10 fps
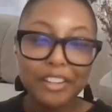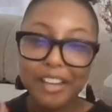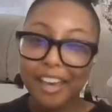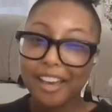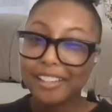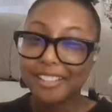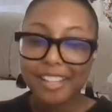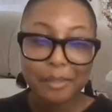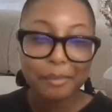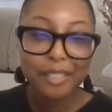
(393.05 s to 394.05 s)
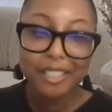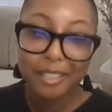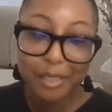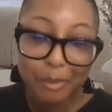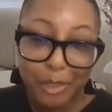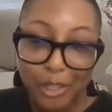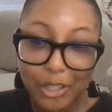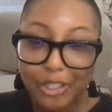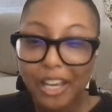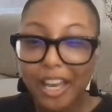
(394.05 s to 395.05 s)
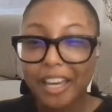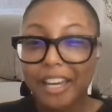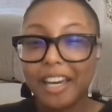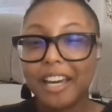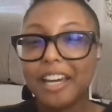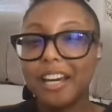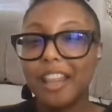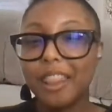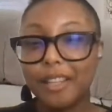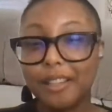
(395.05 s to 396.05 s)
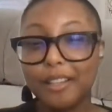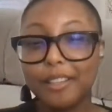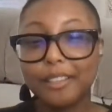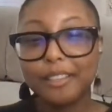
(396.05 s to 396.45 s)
Okay, I just had to be serious with y'all. Okay, look.